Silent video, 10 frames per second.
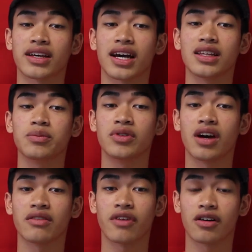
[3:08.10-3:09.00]
the
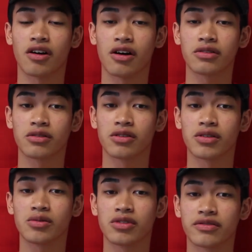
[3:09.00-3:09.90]
Katipunan fought hard the
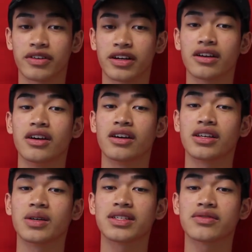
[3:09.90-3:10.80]
guerrilla warfare,
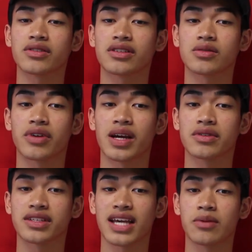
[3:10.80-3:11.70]
US forces were
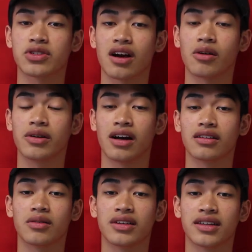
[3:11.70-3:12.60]
able to capture
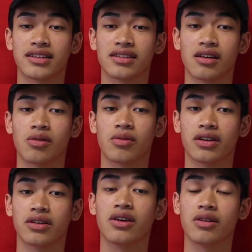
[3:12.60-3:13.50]
Aguinaldo in
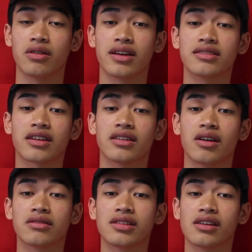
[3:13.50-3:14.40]
1901, who then took an
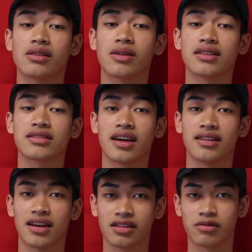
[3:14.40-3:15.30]
oath to the US
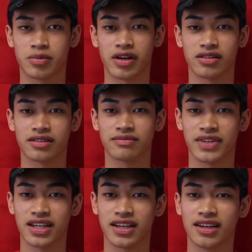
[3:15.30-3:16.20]
and ended the rebellion.
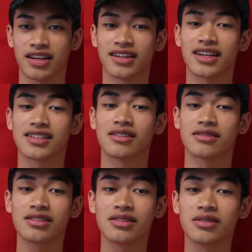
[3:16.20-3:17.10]
In
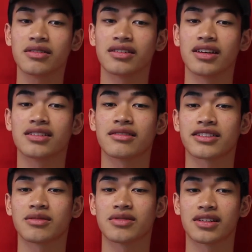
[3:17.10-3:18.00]
1902, the
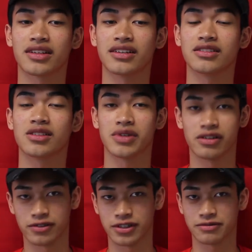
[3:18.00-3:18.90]
insurrection was declared to be
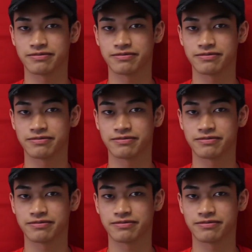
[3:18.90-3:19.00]
over.